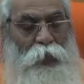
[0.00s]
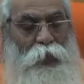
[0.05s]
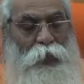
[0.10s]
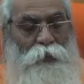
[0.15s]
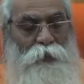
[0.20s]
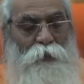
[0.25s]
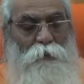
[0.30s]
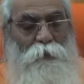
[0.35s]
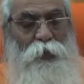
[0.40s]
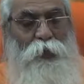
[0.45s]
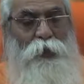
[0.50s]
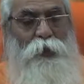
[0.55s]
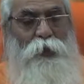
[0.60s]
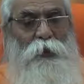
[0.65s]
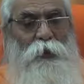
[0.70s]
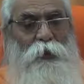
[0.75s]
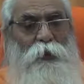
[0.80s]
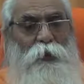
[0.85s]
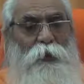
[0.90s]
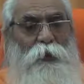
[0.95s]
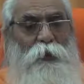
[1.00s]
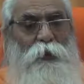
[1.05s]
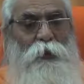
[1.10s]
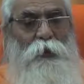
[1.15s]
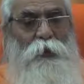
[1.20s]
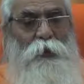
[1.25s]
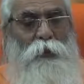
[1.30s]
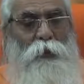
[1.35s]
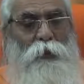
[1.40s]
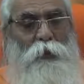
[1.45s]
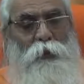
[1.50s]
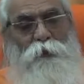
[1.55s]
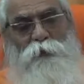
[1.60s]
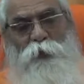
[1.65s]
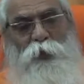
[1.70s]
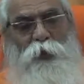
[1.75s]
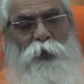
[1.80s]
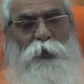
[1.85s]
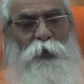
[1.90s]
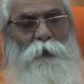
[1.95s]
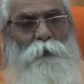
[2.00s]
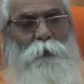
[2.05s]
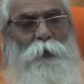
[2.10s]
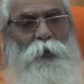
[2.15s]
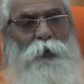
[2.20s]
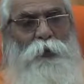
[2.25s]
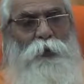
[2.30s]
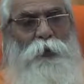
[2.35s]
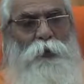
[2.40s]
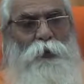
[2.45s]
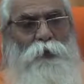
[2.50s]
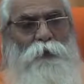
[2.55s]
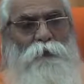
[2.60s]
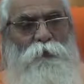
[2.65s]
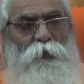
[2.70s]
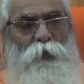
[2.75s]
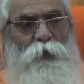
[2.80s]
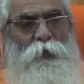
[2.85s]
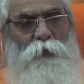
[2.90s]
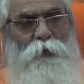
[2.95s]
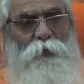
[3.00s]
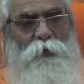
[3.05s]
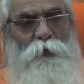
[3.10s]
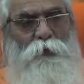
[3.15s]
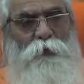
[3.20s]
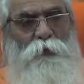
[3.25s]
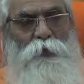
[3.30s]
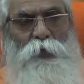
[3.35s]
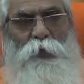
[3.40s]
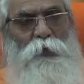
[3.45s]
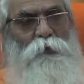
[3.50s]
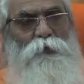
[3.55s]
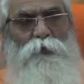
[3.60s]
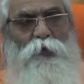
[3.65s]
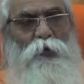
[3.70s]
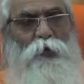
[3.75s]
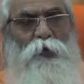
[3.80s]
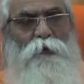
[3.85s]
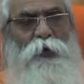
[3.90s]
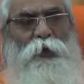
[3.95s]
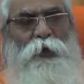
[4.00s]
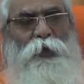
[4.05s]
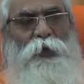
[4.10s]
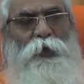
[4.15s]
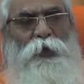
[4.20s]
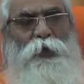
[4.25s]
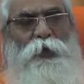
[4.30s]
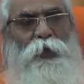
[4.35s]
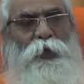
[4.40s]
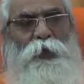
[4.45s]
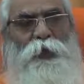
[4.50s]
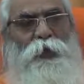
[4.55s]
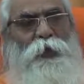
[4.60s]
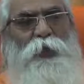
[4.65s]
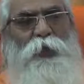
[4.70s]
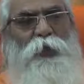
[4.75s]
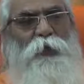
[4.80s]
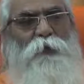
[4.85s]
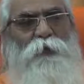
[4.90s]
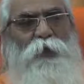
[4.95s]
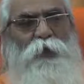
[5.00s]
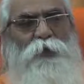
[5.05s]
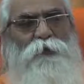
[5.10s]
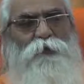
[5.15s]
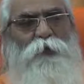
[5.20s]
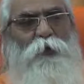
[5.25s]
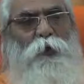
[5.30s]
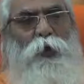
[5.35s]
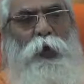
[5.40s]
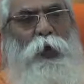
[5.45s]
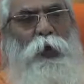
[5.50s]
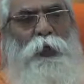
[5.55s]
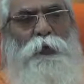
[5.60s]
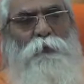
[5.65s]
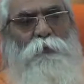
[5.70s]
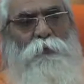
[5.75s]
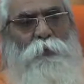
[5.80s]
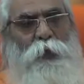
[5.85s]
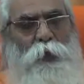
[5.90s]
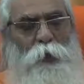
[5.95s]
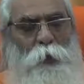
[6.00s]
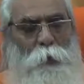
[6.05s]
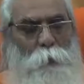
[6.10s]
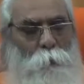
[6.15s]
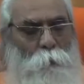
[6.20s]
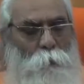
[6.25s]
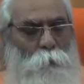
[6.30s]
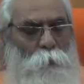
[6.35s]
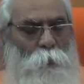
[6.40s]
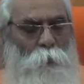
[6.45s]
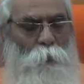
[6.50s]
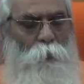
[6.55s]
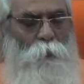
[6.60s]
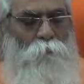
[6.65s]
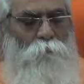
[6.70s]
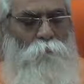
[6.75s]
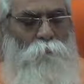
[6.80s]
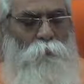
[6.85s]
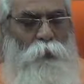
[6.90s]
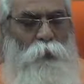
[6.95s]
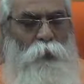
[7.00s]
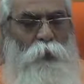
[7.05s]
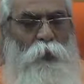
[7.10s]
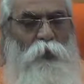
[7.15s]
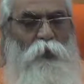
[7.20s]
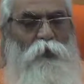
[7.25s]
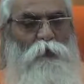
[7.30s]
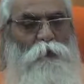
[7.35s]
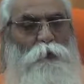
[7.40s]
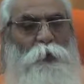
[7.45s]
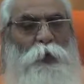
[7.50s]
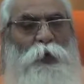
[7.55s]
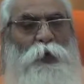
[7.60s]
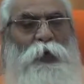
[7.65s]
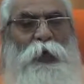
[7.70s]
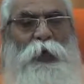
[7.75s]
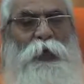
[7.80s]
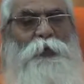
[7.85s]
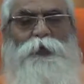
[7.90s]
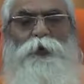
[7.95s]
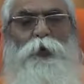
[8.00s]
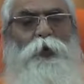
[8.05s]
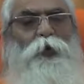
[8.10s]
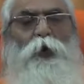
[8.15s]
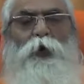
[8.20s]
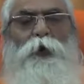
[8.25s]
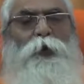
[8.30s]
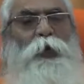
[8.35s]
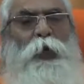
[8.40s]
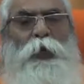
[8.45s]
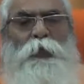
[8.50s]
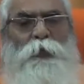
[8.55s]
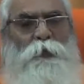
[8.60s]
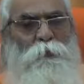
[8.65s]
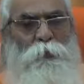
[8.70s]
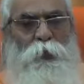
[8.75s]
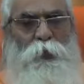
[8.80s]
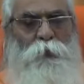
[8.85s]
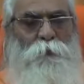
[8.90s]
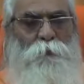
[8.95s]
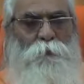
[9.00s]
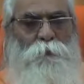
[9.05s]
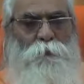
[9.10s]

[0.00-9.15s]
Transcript: Atma is an independent word. There is no word in any language for Atma. Spirit also not Atma.